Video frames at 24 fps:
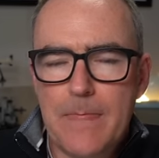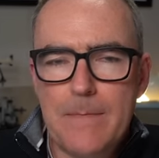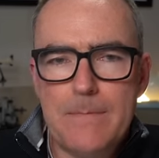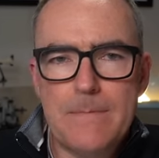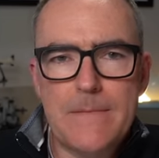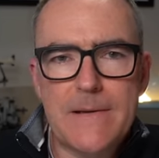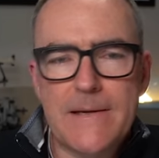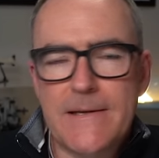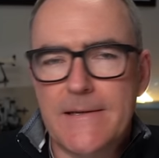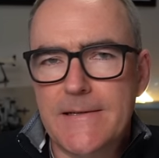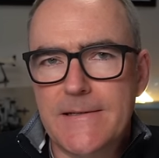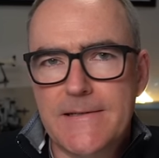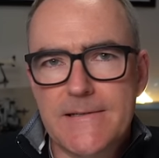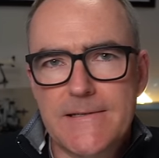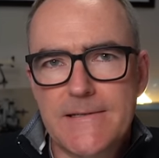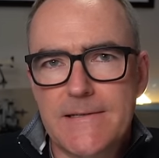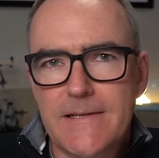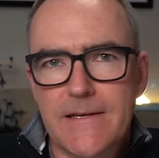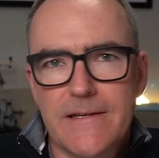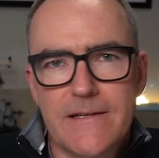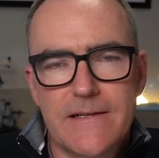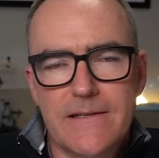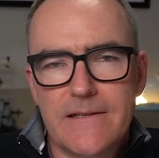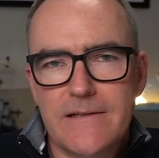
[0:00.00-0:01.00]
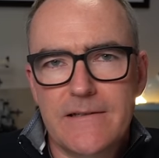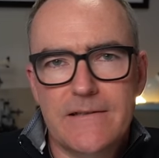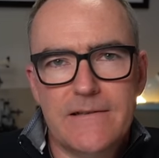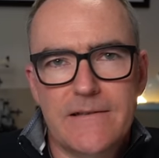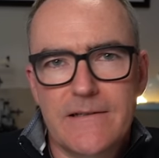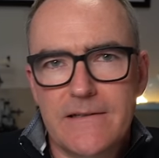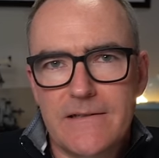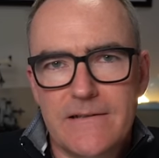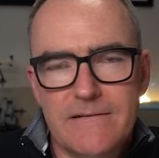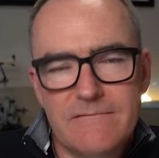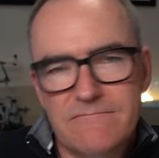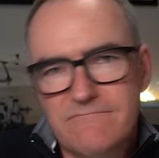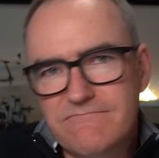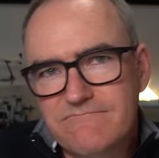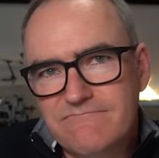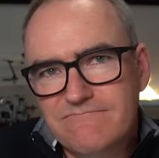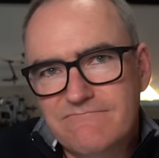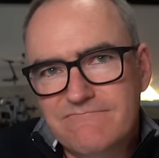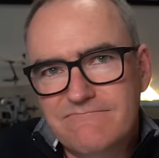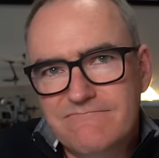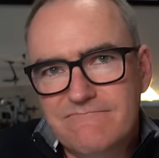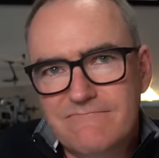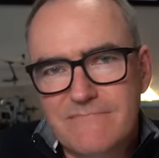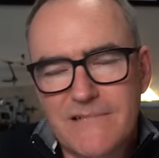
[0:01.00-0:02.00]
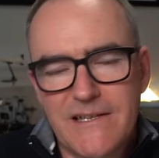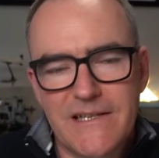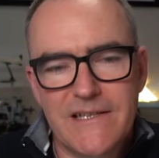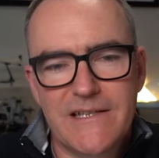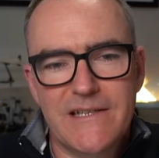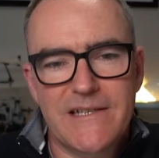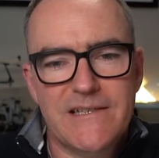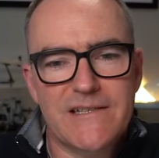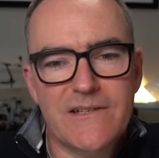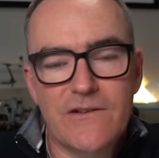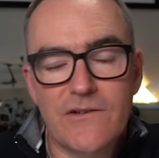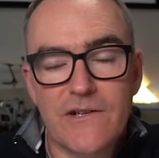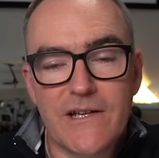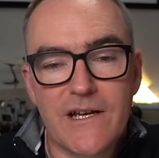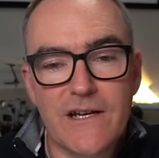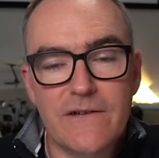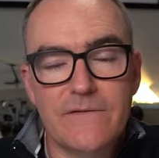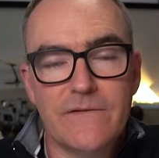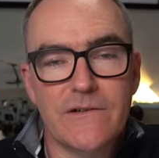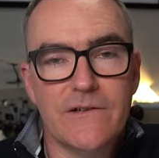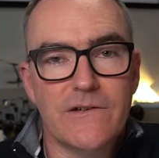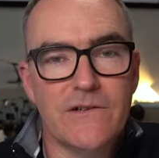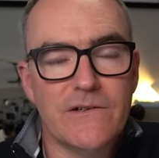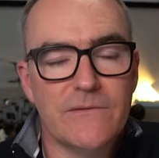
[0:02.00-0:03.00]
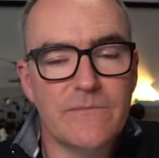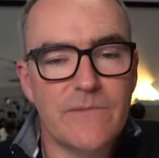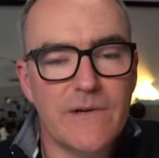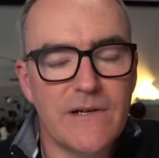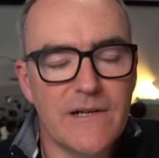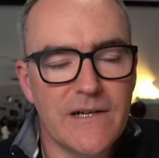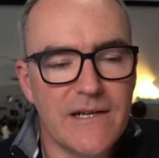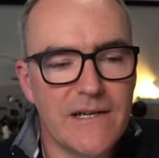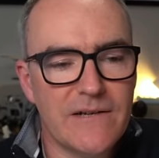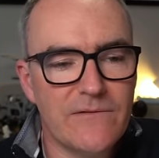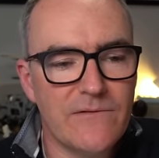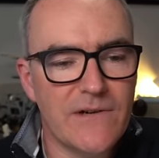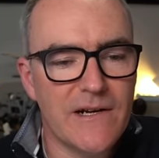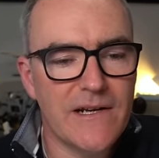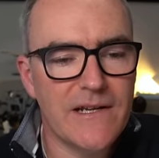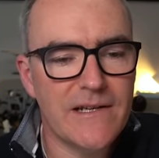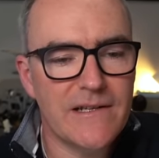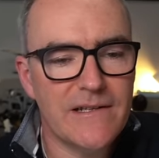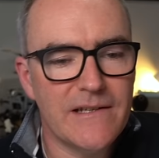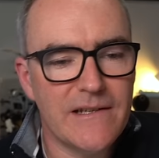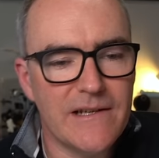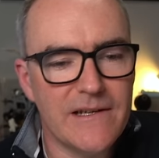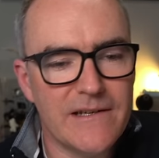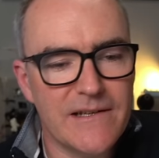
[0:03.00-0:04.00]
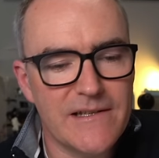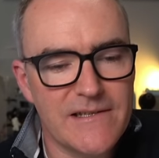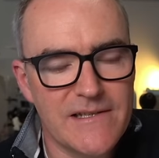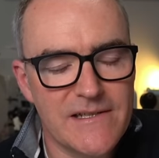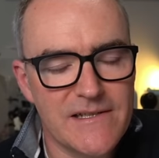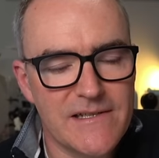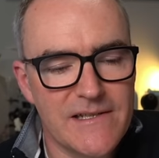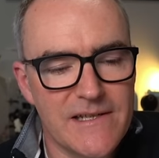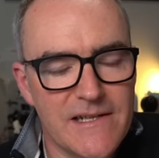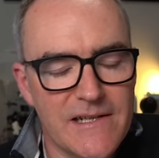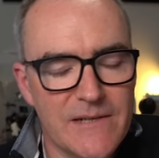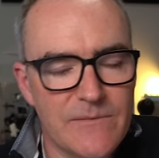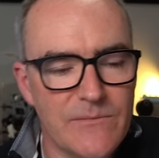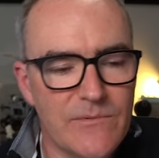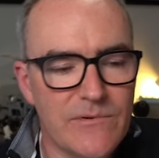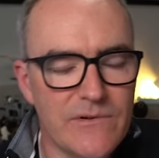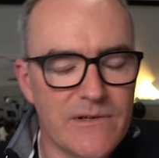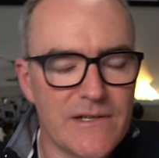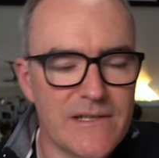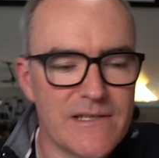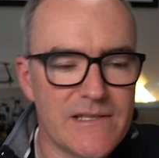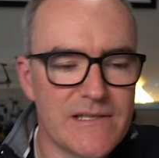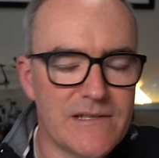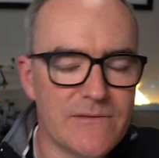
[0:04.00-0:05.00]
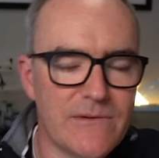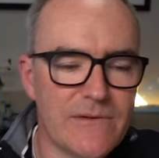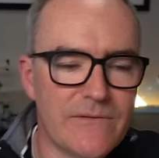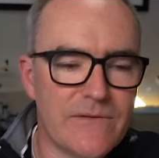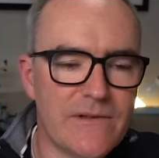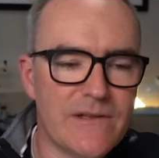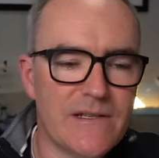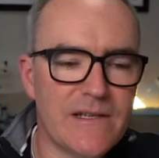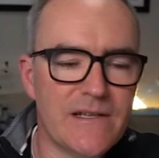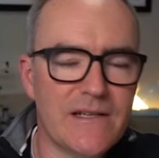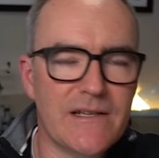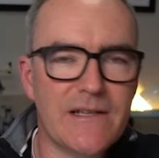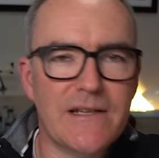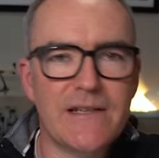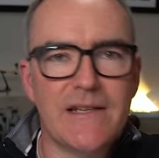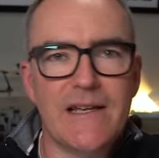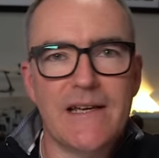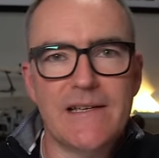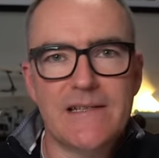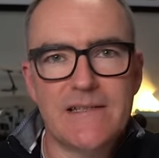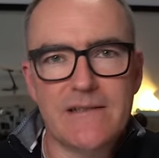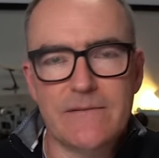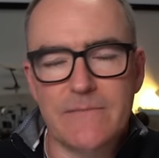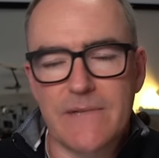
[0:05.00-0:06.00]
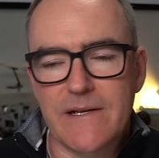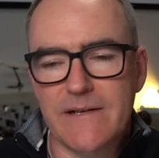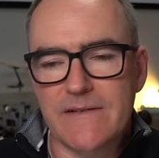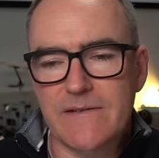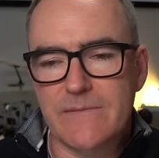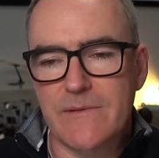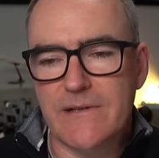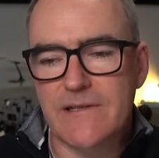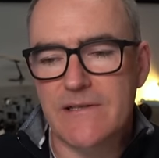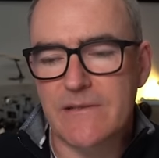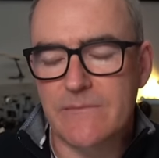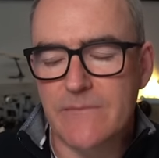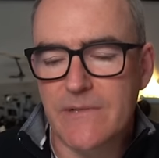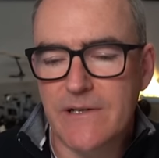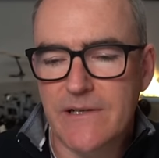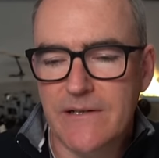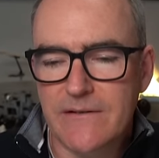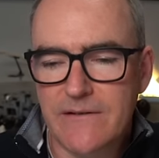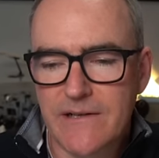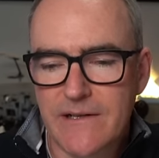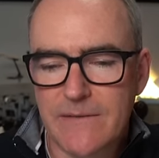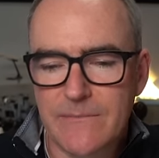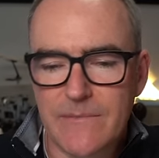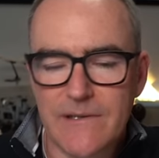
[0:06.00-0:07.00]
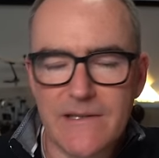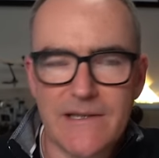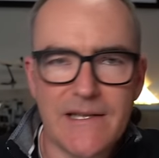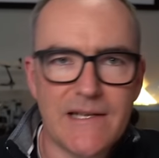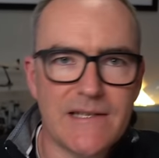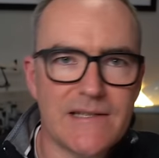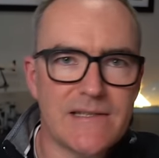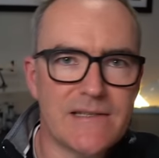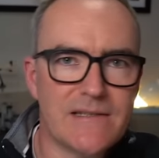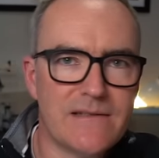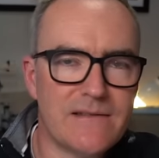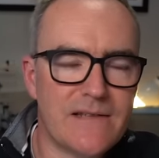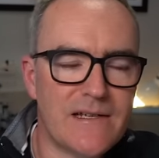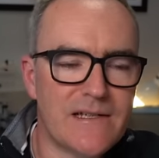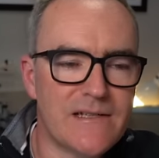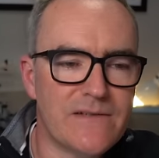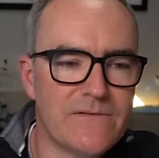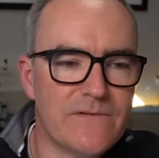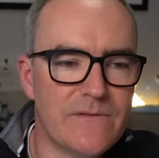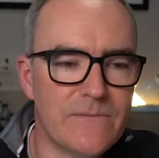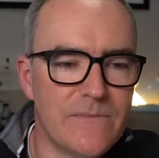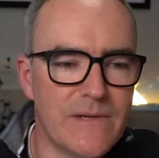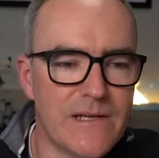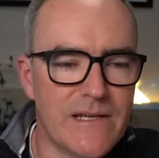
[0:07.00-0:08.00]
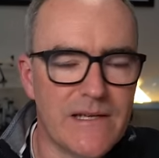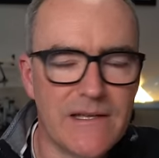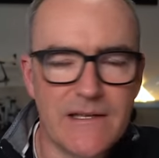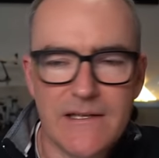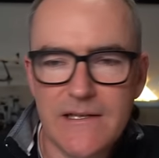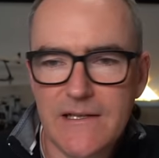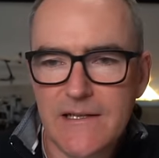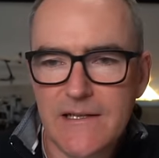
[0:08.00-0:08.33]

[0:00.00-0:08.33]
Because it's got to go for a good market rate. There's a ceiling price to everything. And yes, I may have spent some money on it, but that's for me.